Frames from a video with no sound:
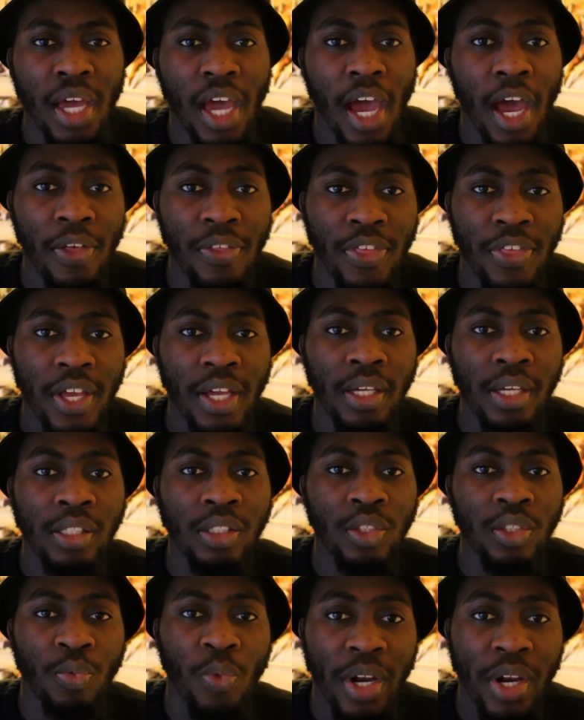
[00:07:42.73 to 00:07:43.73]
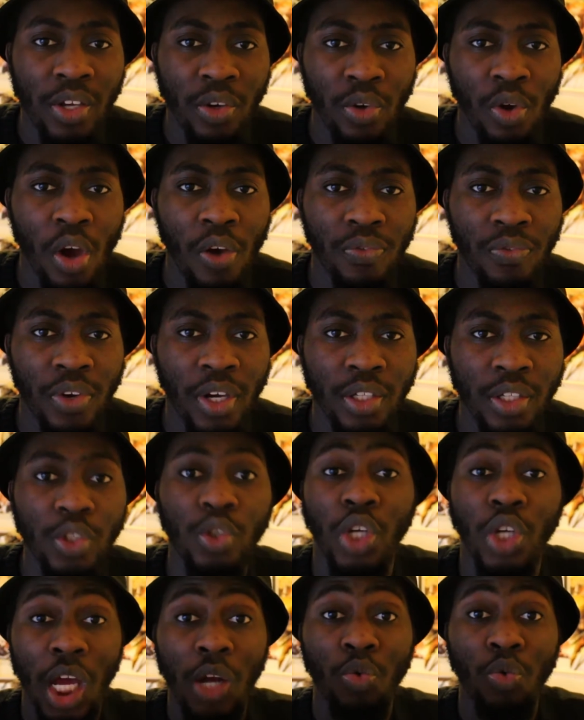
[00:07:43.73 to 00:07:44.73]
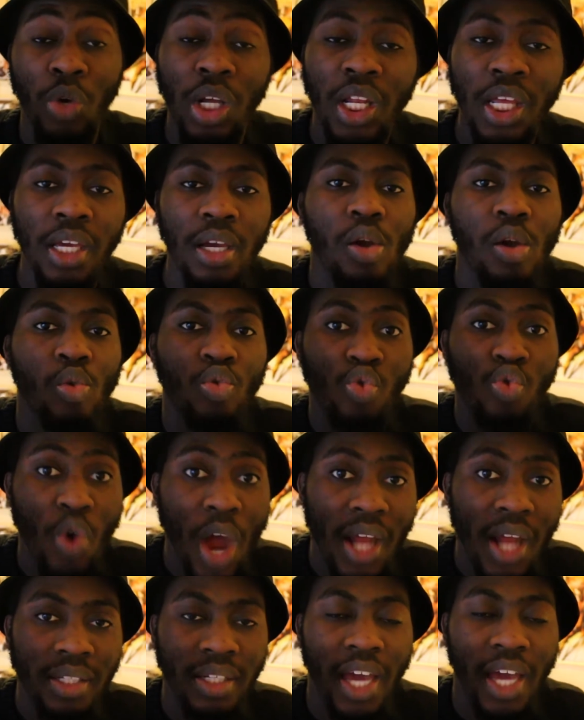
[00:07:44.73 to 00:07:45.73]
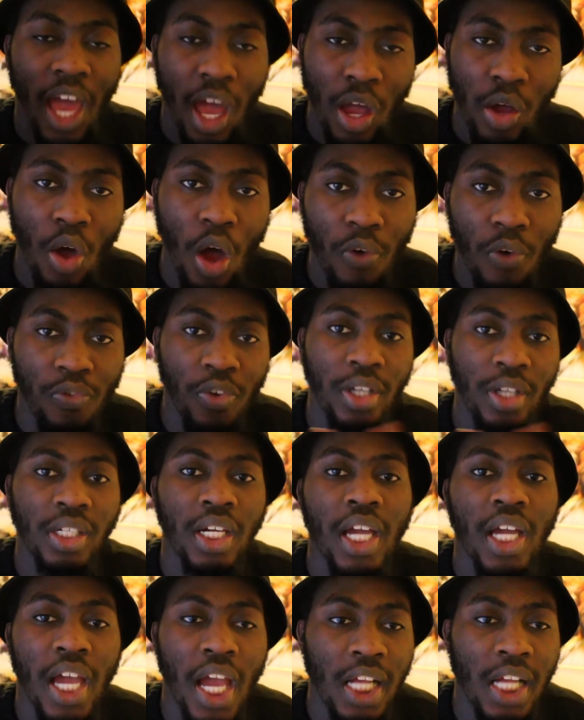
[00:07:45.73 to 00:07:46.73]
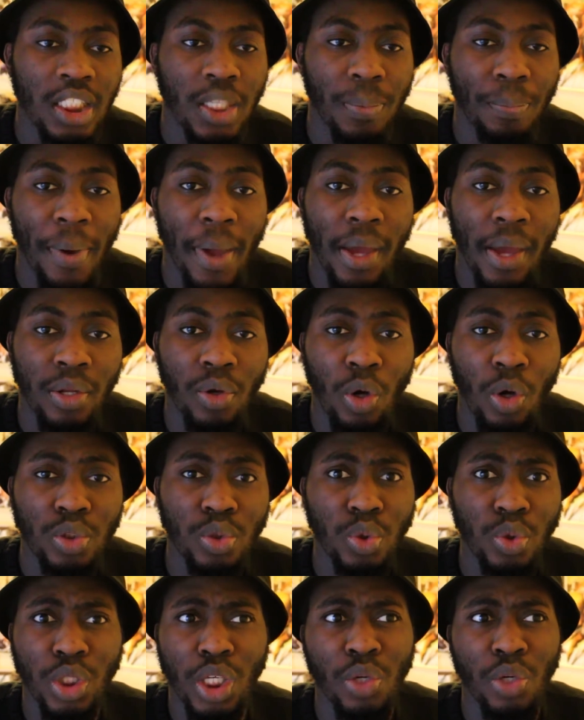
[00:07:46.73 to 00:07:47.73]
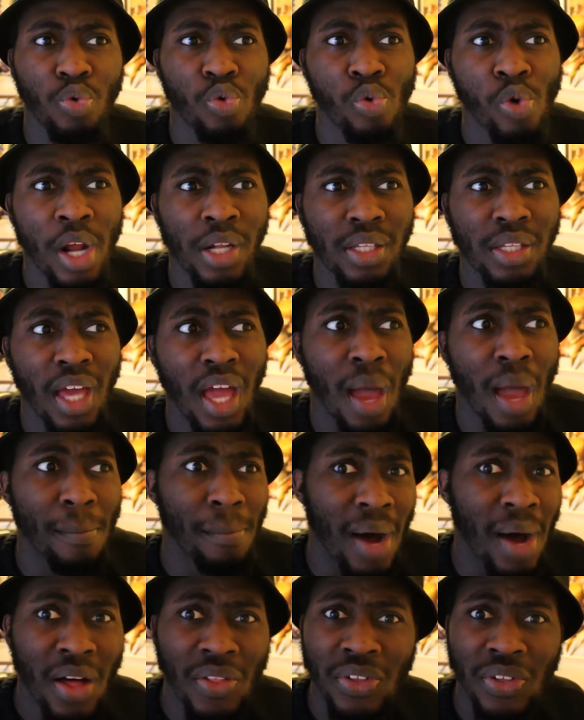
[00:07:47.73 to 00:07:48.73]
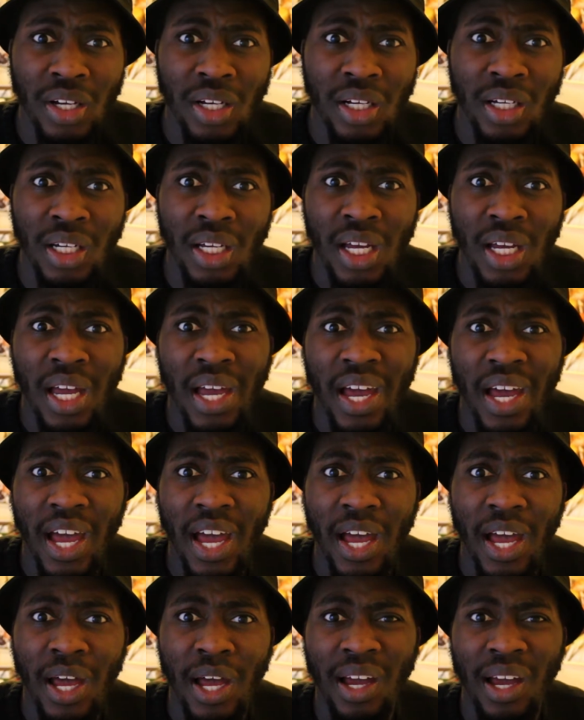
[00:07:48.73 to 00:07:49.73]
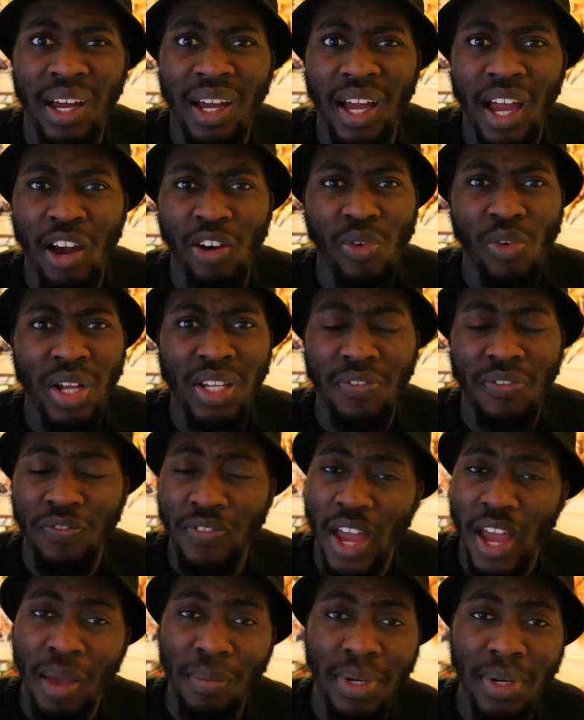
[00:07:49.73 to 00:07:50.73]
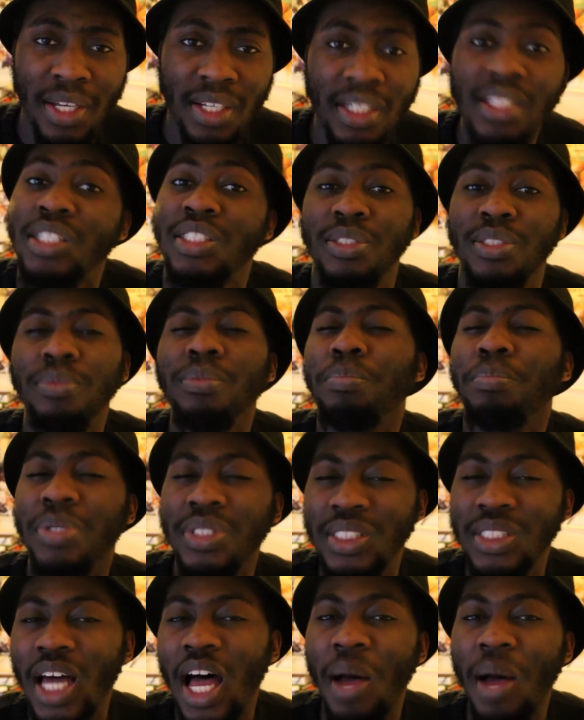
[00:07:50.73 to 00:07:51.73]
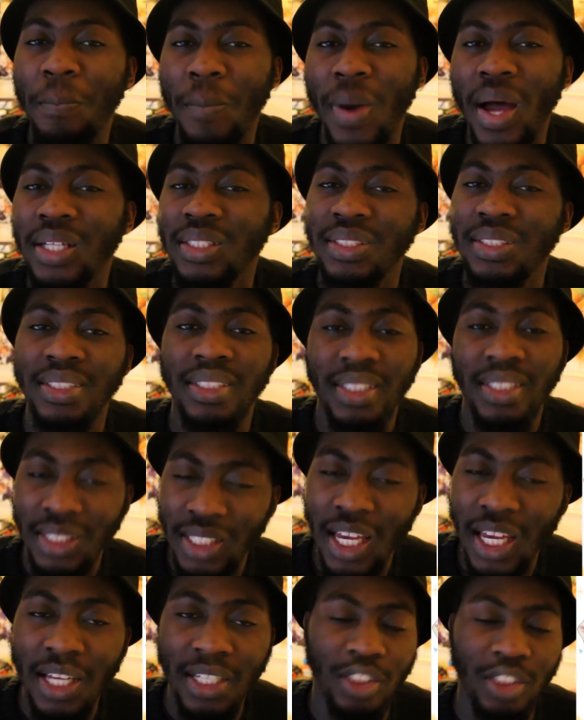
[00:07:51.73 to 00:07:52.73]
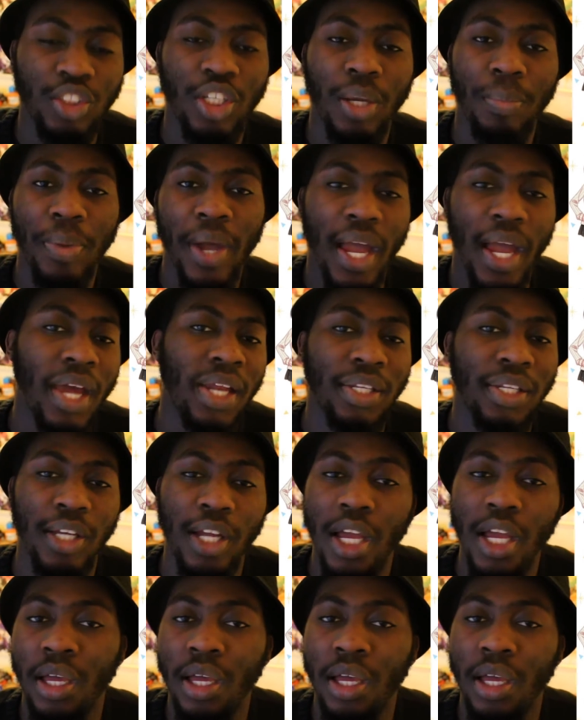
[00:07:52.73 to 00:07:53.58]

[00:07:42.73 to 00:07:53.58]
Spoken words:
And the thing is, Rent a Girlfriend, you can really rent a girlfriend in Japan. Also, you can rent a mother, rent a family. It's bizarre, but yeah, it's Japan.